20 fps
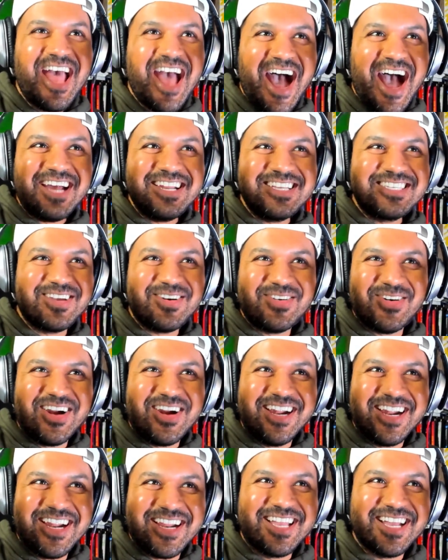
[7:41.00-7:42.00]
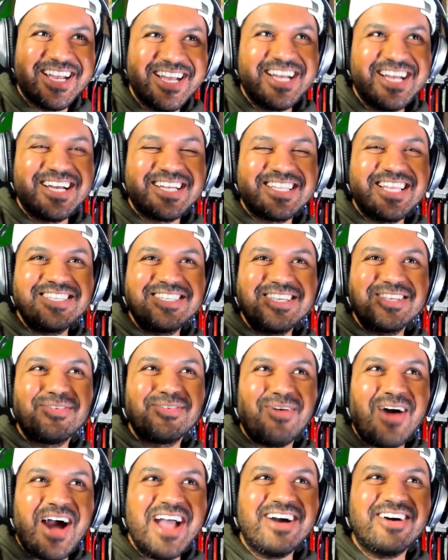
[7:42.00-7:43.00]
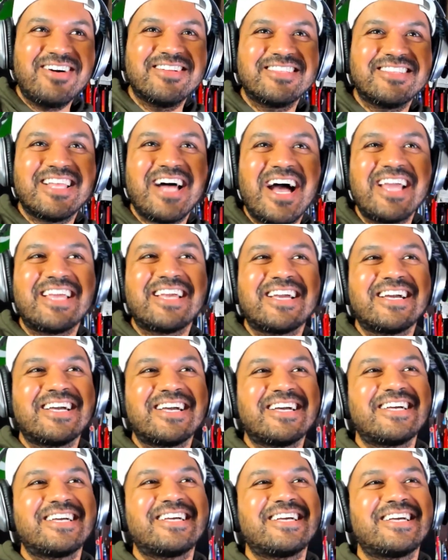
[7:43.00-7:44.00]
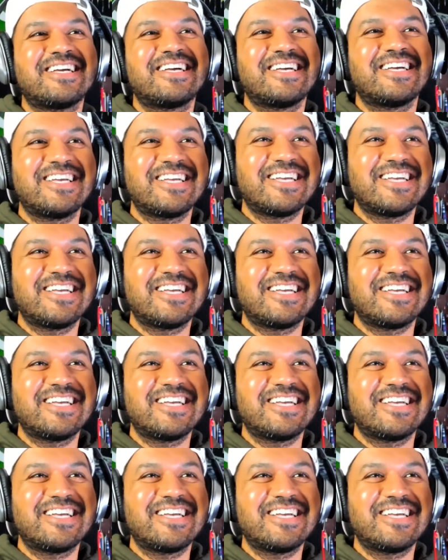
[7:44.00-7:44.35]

How does it work? You know, that's just wild. Say that my wife is always